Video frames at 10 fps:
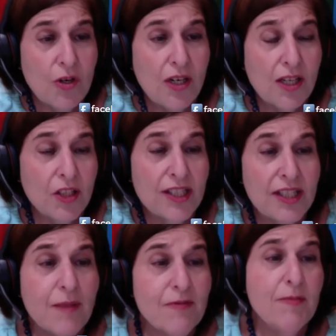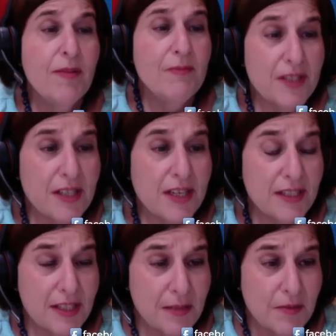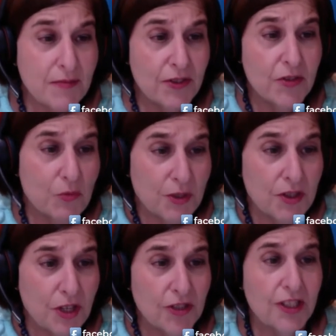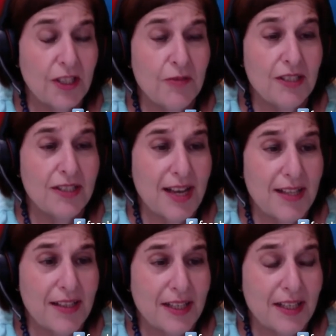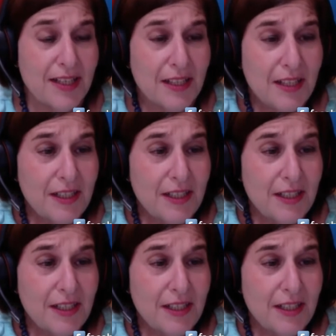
Uh, listen, I'm from Memphis, Tennessee. Memphis is where Doctor King was assassinated.